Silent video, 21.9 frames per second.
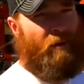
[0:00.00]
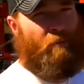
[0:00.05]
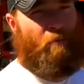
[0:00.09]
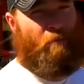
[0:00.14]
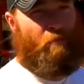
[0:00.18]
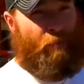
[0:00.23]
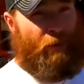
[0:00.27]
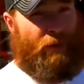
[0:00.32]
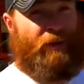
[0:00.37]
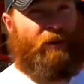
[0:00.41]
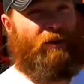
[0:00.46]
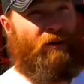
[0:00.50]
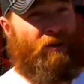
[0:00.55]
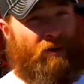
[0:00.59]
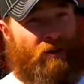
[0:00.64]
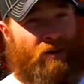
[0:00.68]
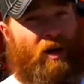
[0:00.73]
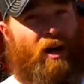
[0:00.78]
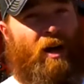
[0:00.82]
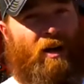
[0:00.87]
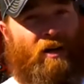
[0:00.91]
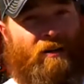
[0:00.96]
bigger
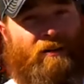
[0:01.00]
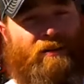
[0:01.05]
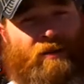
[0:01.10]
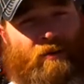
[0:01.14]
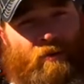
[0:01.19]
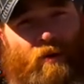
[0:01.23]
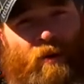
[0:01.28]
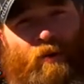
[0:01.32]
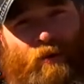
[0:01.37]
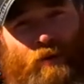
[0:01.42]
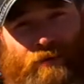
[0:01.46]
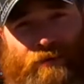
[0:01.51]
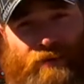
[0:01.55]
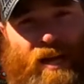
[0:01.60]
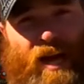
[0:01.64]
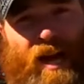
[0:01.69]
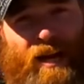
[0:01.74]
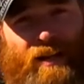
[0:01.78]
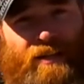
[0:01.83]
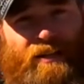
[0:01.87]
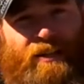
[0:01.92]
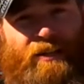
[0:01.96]
log than what we've
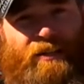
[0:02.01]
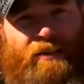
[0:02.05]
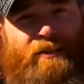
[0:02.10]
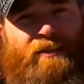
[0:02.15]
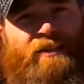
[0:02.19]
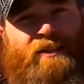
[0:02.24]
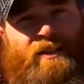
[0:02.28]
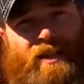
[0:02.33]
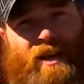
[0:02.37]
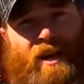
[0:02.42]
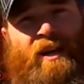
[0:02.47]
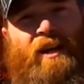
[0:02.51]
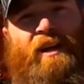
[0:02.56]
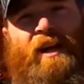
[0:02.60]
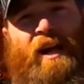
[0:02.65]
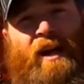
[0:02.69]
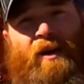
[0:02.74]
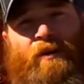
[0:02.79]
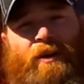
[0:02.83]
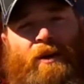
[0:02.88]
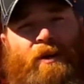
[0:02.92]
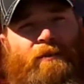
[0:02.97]
got here to cut it
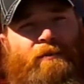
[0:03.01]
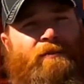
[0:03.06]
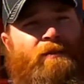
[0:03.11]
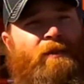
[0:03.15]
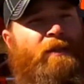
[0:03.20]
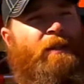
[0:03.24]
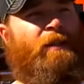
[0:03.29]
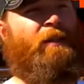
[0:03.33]
out of.